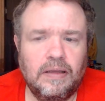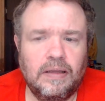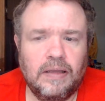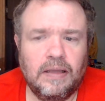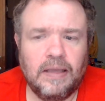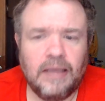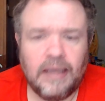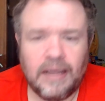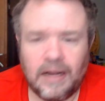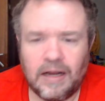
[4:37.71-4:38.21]

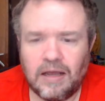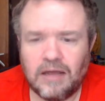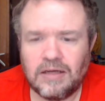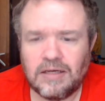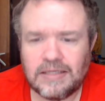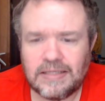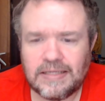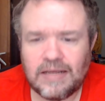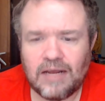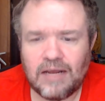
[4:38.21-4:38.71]
And I
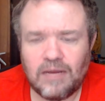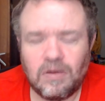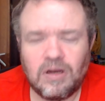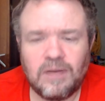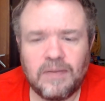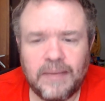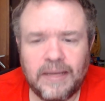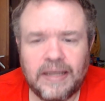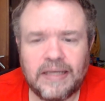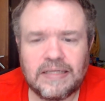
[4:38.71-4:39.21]
understand wanting to
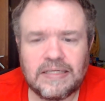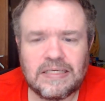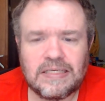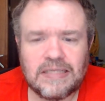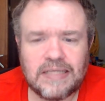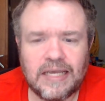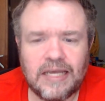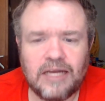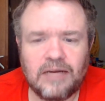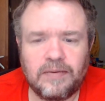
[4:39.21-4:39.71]
make it
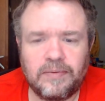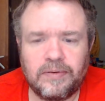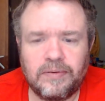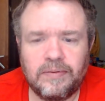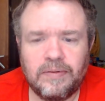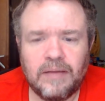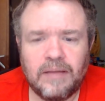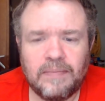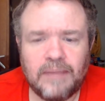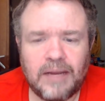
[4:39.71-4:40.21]
sustainable,
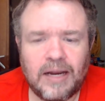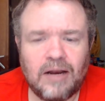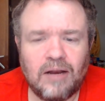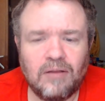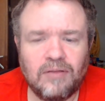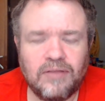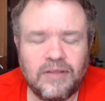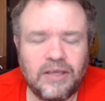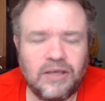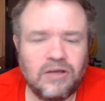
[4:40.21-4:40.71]
but I
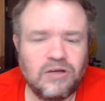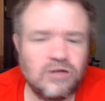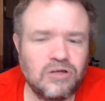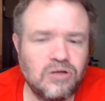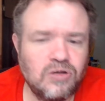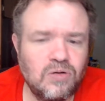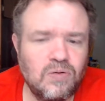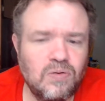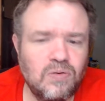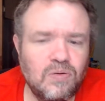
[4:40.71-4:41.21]
don't think you should
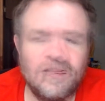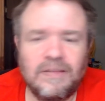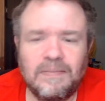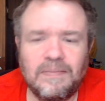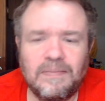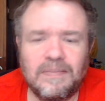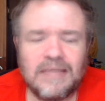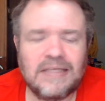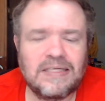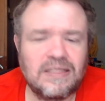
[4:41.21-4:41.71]
do it on the
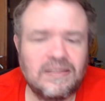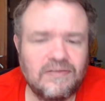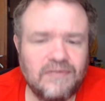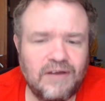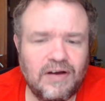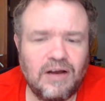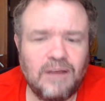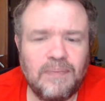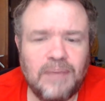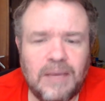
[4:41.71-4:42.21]
backs of the
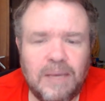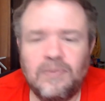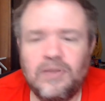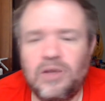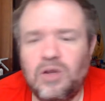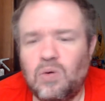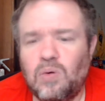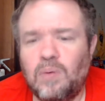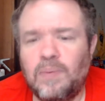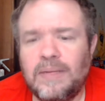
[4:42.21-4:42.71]
very people
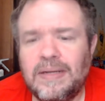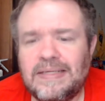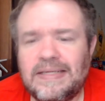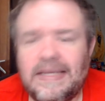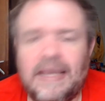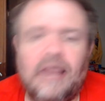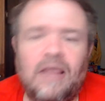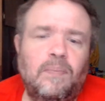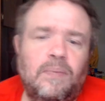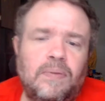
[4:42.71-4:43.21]
you were meant to
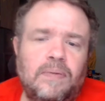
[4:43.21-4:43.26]
help.